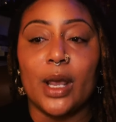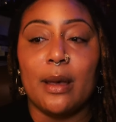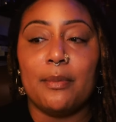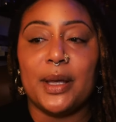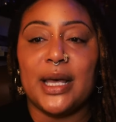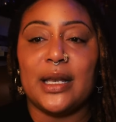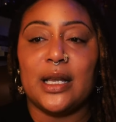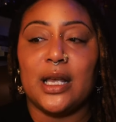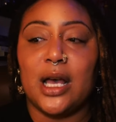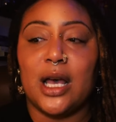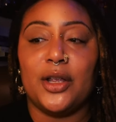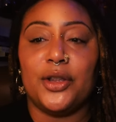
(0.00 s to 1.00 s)
But
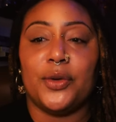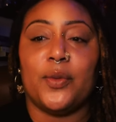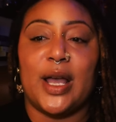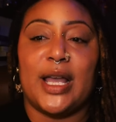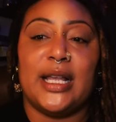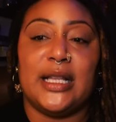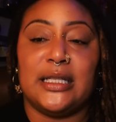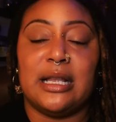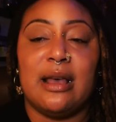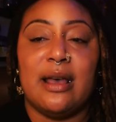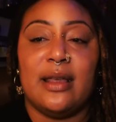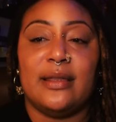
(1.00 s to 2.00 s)
other ways
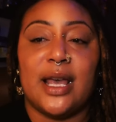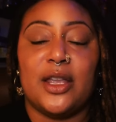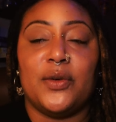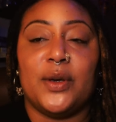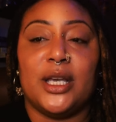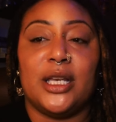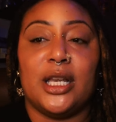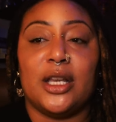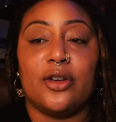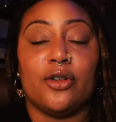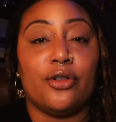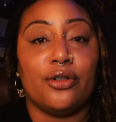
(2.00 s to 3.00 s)
that you could
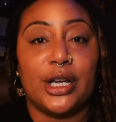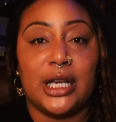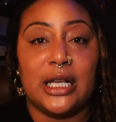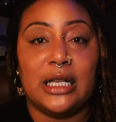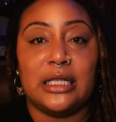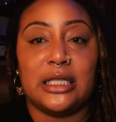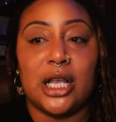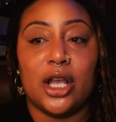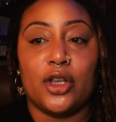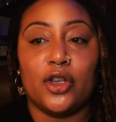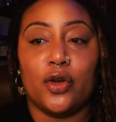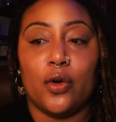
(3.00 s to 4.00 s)
increase
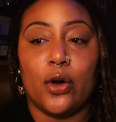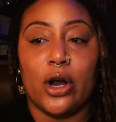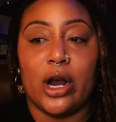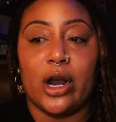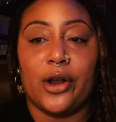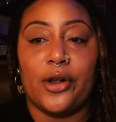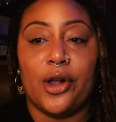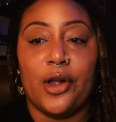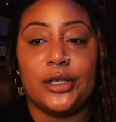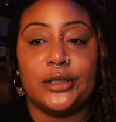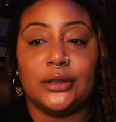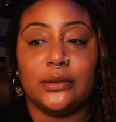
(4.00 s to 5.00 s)
your
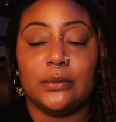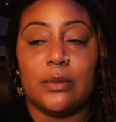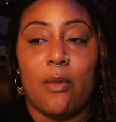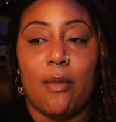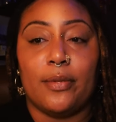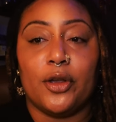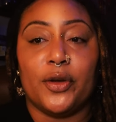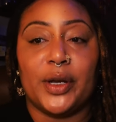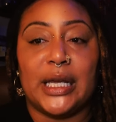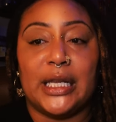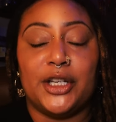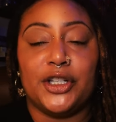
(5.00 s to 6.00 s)

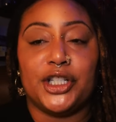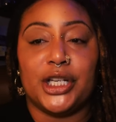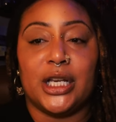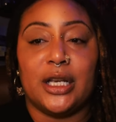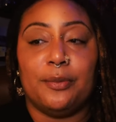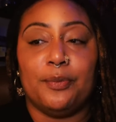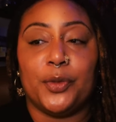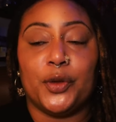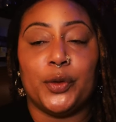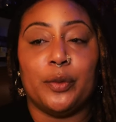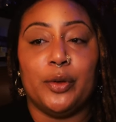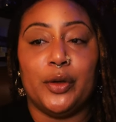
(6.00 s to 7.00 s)
energy
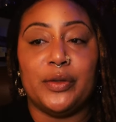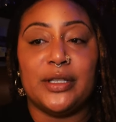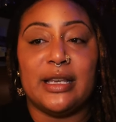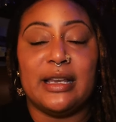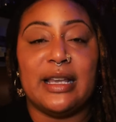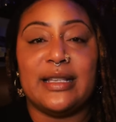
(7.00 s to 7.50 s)
through music